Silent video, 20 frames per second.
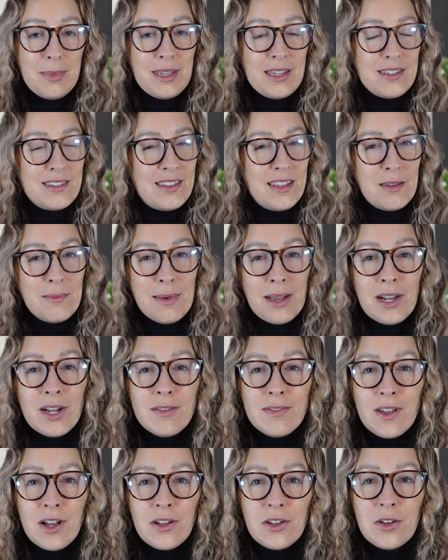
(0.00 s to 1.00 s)
because the amount
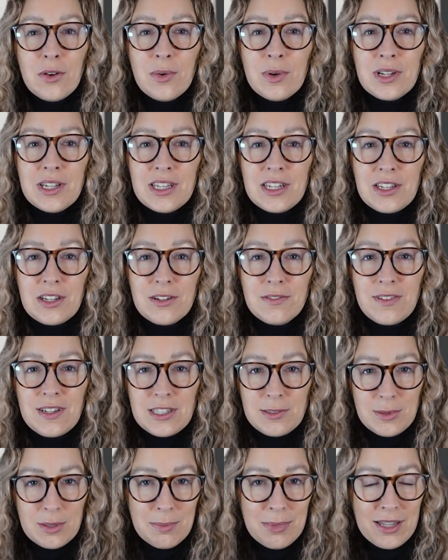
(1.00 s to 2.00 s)
of y'all who are getting your
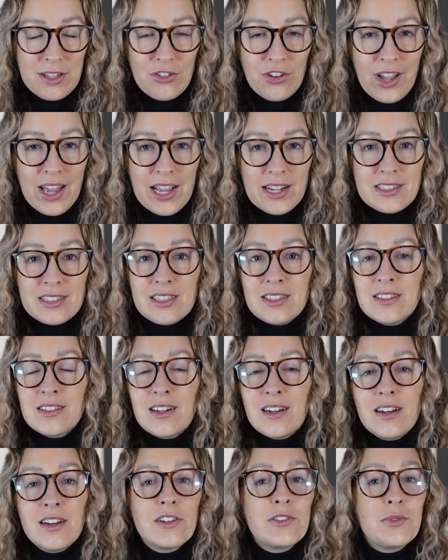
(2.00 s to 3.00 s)
Facebook page hacked is
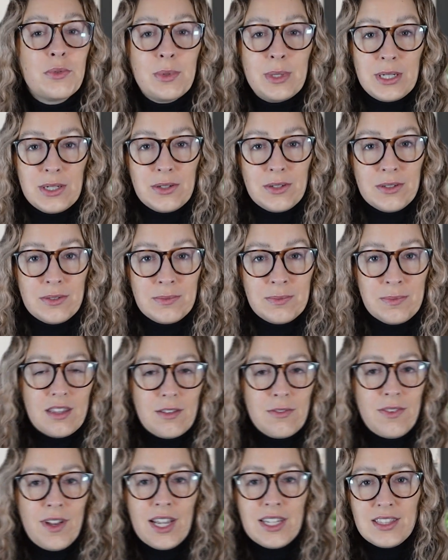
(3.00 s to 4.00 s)
unreal.
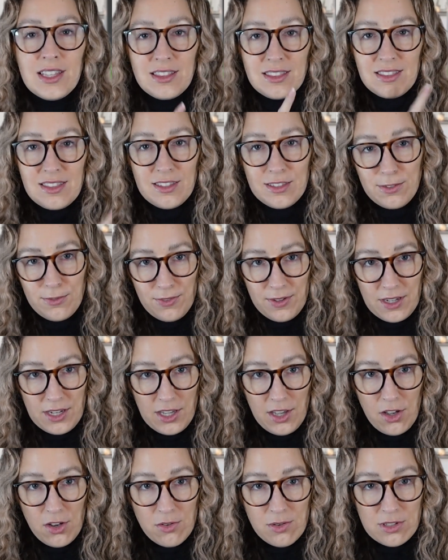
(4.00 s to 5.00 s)
The fact that this
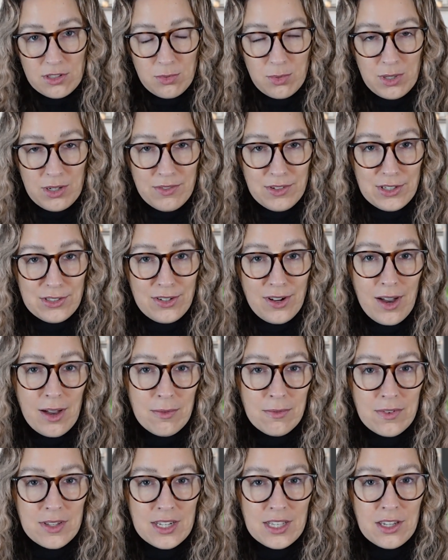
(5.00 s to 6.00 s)
video is one of our
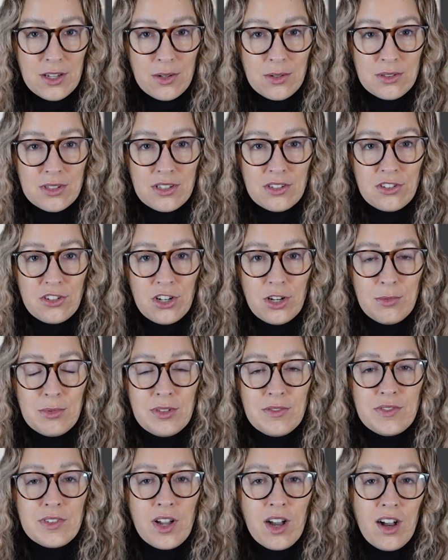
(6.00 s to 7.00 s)
top videos in terms
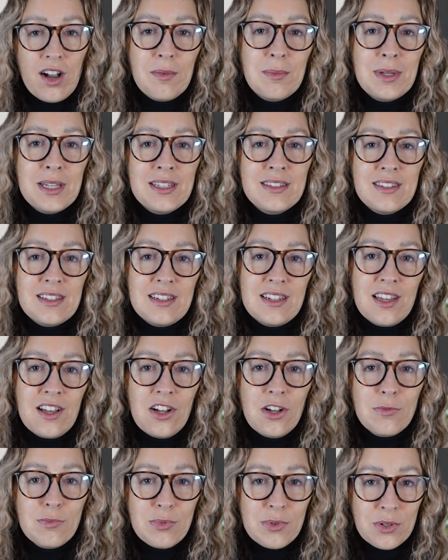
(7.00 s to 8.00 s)
of comments and
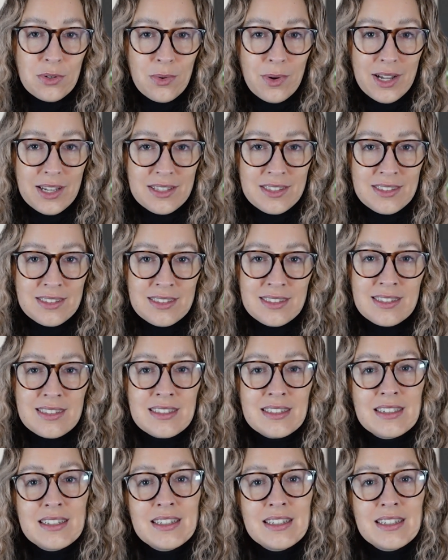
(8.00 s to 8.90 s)
help requests